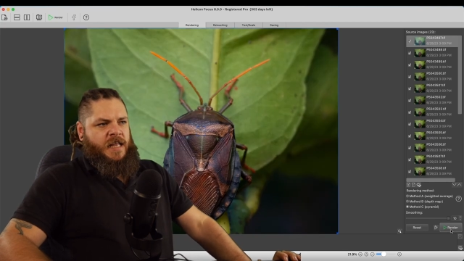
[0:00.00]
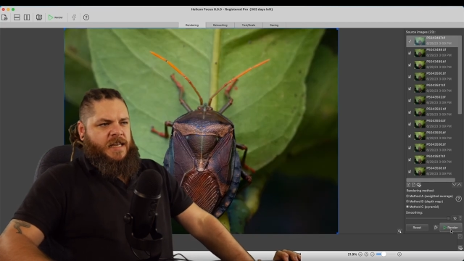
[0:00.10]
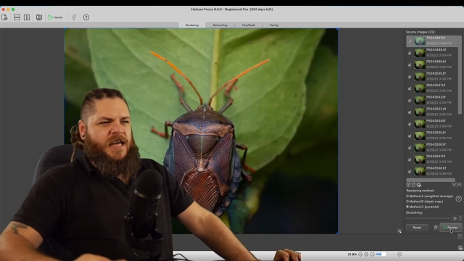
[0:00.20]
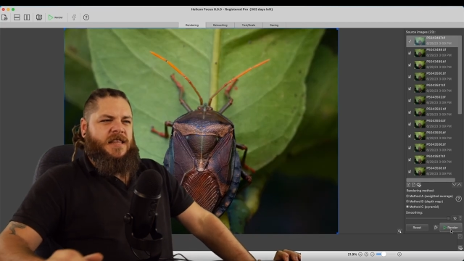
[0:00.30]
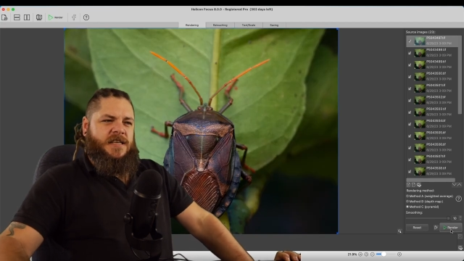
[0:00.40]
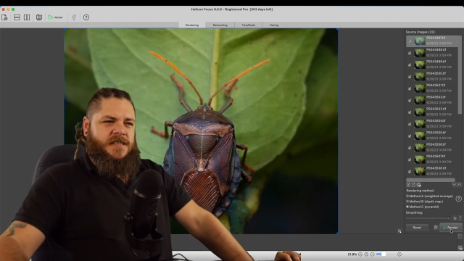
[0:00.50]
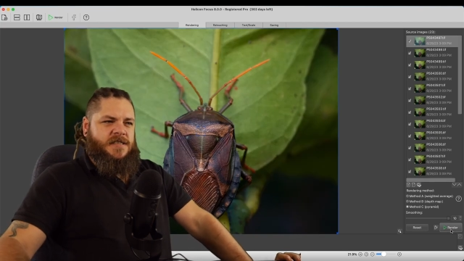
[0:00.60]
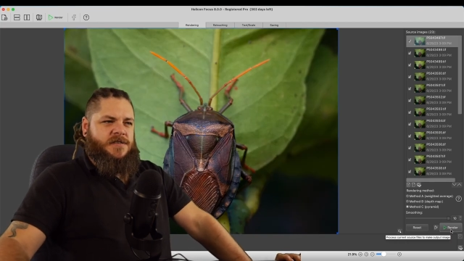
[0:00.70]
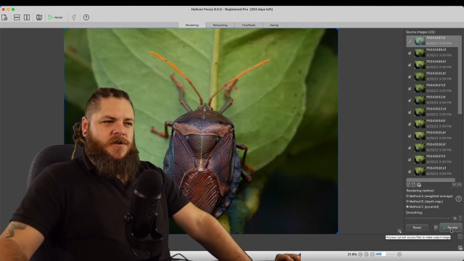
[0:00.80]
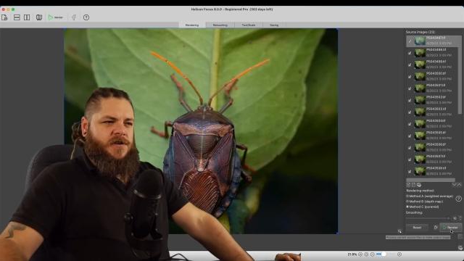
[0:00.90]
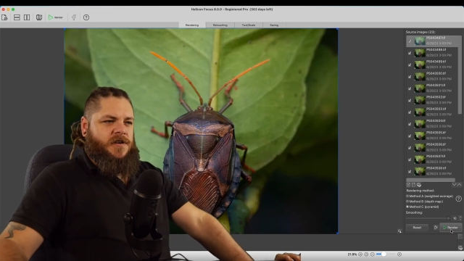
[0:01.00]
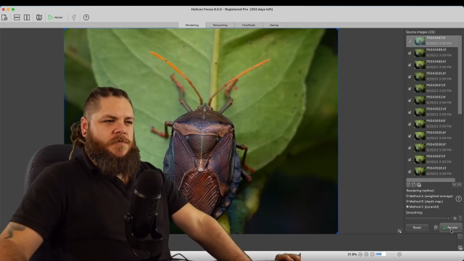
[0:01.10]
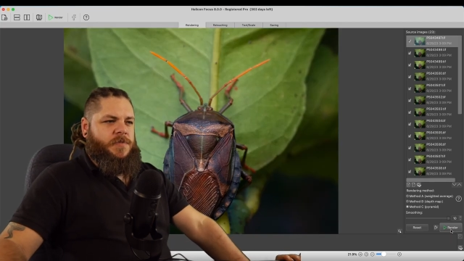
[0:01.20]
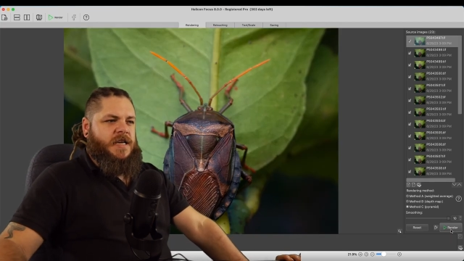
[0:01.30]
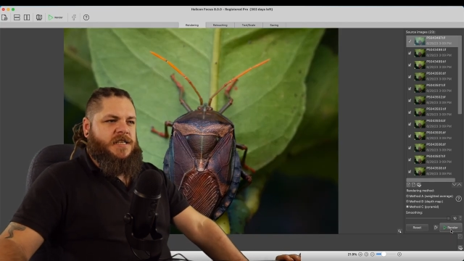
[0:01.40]
Now, this is not going to
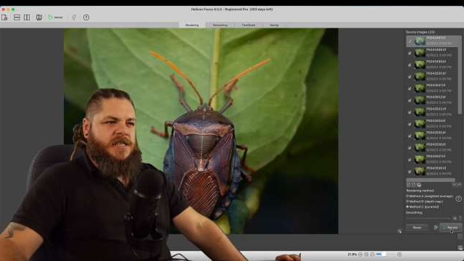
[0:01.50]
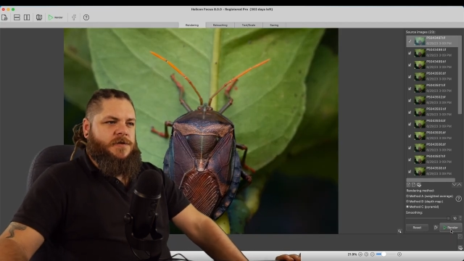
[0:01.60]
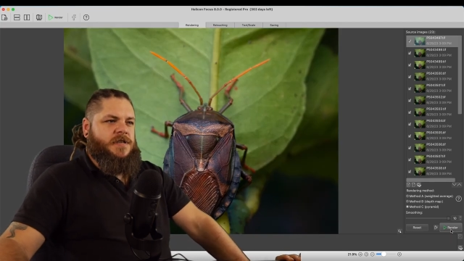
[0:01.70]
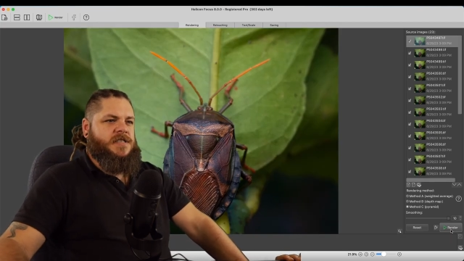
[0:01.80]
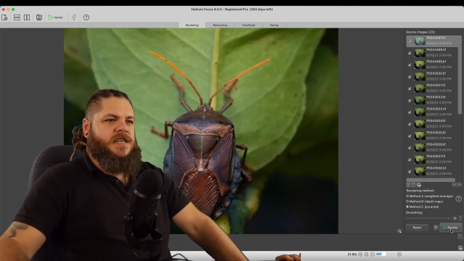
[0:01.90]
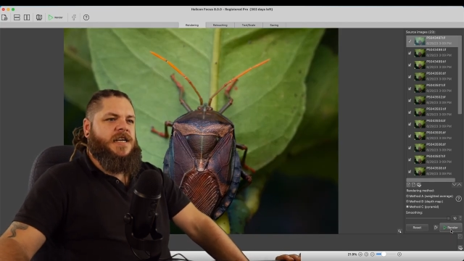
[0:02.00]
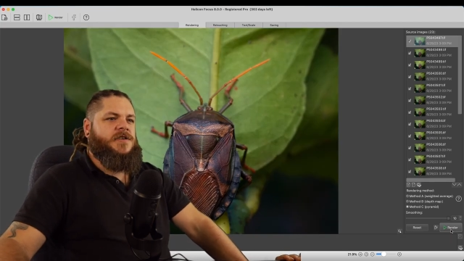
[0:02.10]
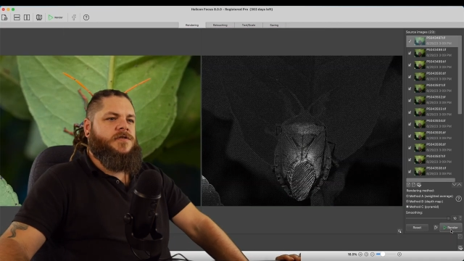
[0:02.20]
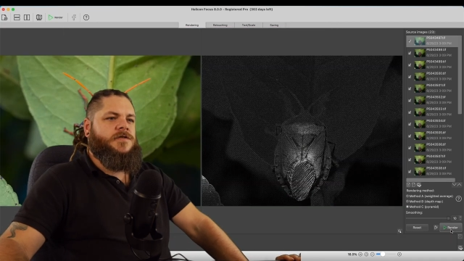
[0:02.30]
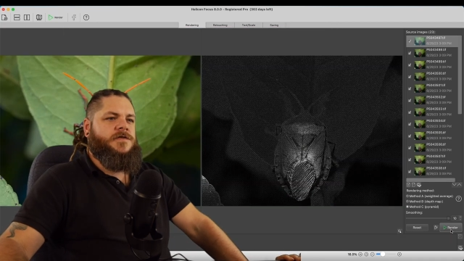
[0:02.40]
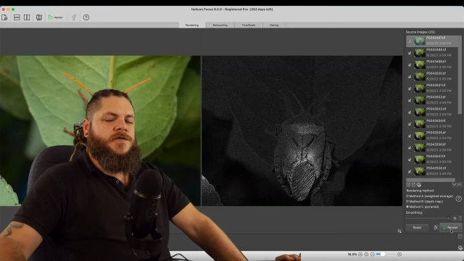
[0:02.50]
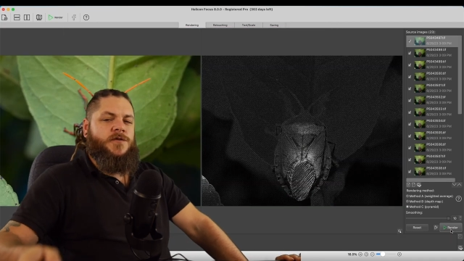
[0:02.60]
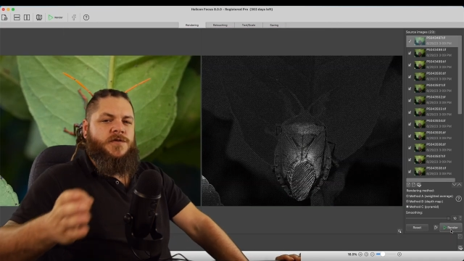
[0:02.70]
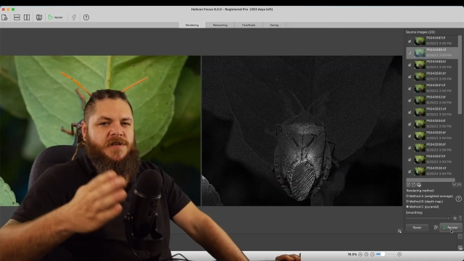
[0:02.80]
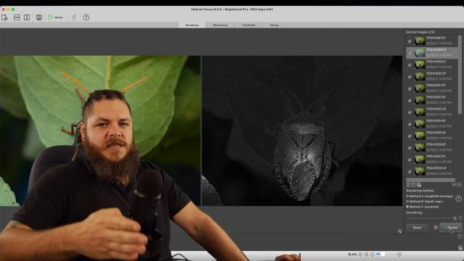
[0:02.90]
be too integral
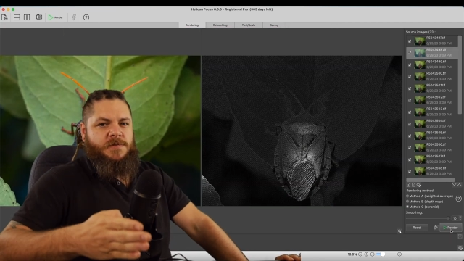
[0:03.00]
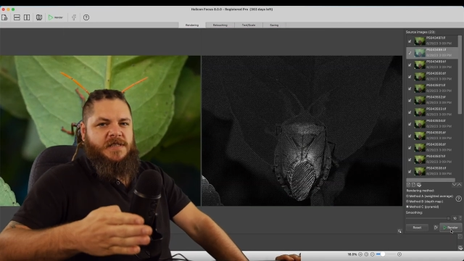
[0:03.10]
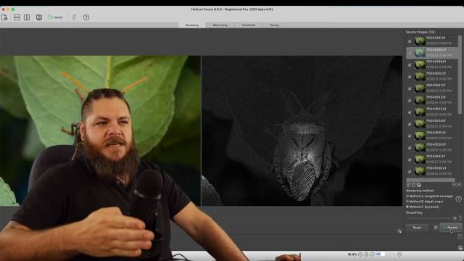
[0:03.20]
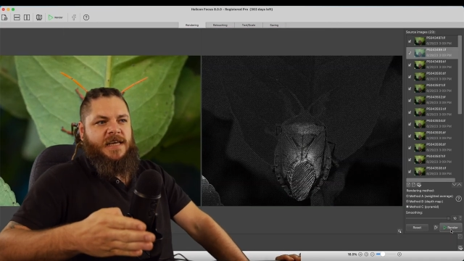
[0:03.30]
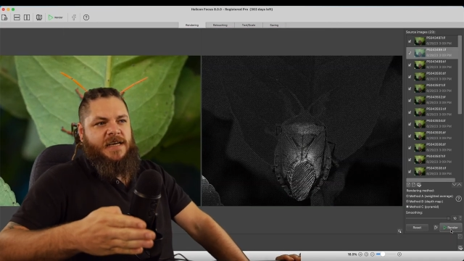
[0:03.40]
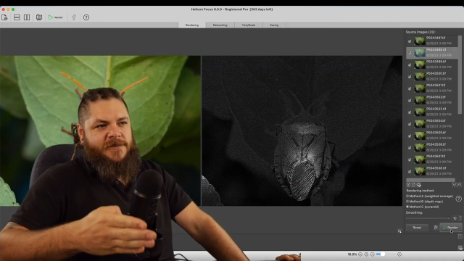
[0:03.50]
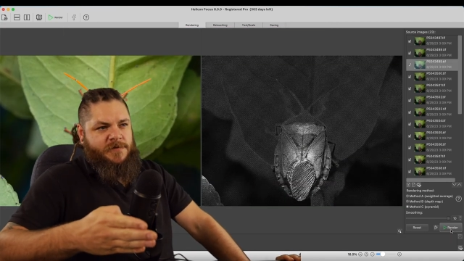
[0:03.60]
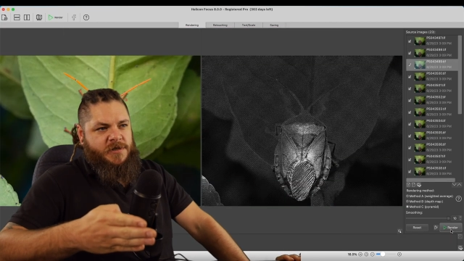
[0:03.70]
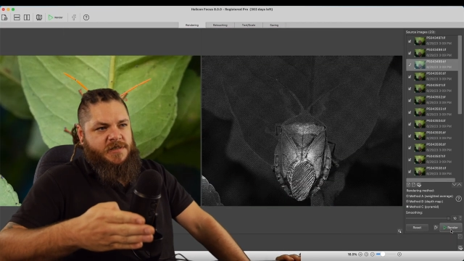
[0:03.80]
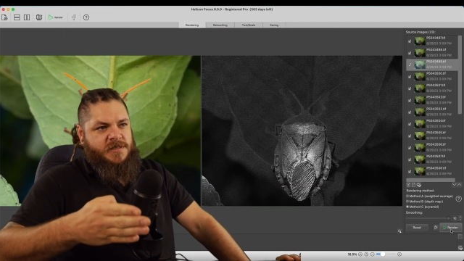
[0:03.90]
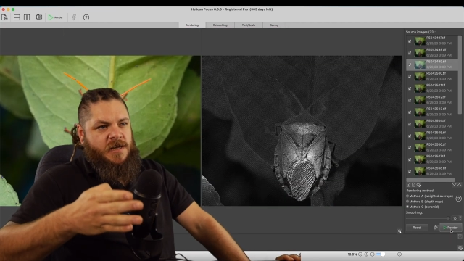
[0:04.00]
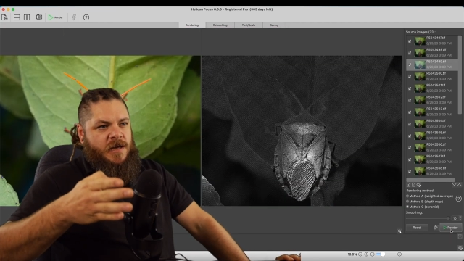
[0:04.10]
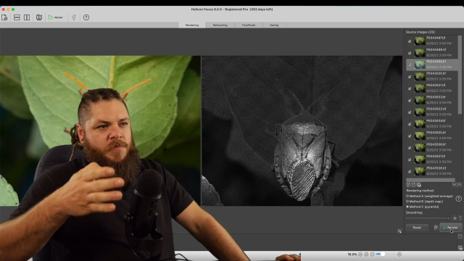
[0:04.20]
for this particular image,